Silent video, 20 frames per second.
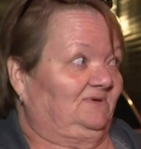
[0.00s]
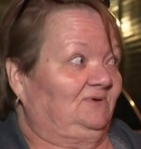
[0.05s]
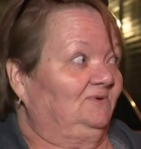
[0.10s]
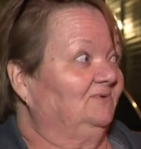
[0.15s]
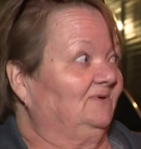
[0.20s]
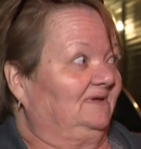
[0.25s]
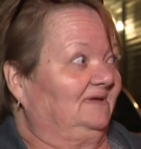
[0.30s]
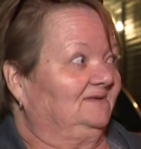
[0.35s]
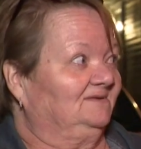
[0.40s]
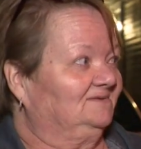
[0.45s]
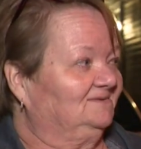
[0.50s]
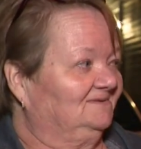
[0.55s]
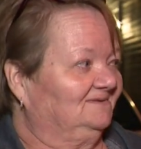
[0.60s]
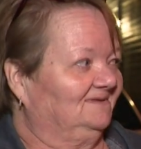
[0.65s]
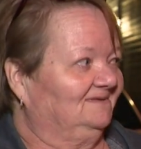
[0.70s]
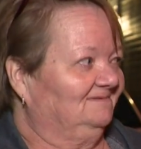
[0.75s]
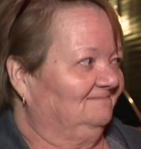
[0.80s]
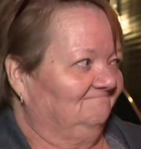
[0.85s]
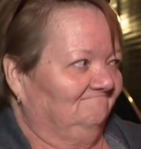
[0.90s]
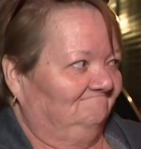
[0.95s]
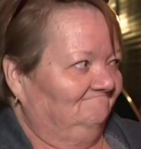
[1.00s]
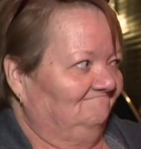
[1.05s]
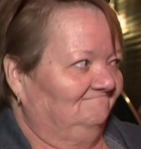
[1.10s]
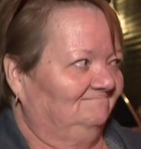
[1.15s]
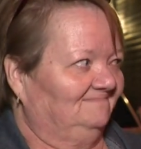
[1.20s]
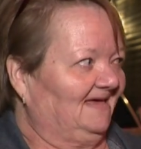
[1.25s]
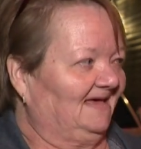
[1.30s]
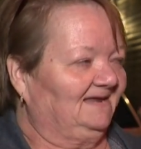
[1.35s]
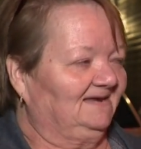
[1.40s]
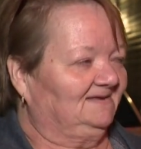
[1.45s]
curious and
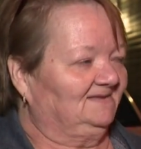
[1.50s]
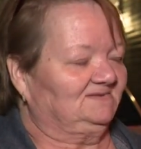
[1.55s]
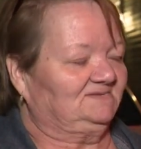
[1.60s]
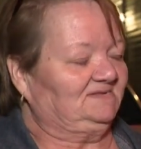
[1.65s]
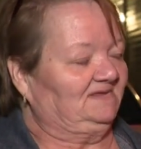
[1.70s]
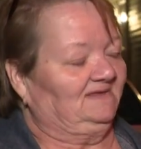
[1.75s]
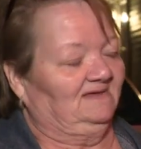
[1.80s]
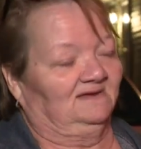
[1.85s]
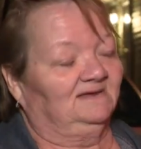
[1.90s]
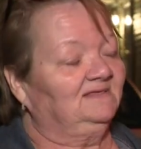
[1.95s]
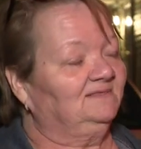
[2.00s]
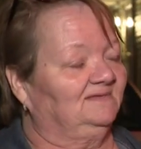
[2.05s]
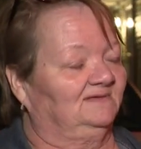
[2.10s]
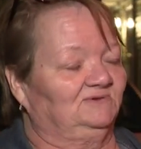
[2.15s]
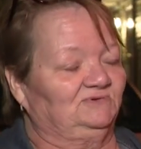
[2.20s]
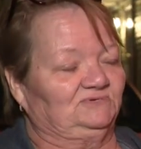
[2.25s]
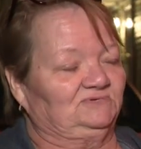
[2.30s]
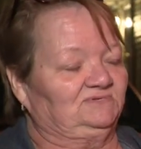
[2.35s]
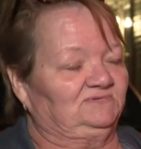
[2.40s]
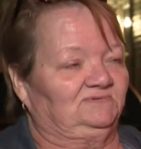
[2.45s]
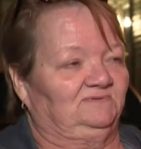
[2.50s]
I didn't see anything, just